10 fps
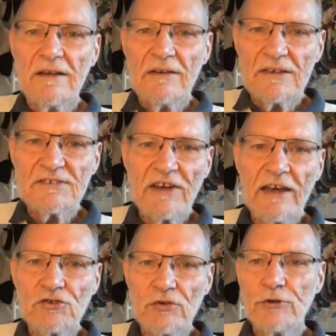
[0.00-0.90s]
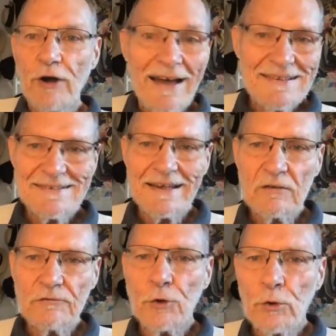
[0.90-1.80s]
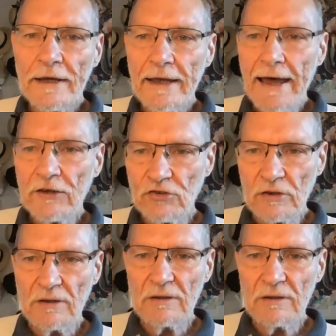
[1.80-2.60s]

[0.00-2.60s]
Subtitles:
the stage of rising and falling action.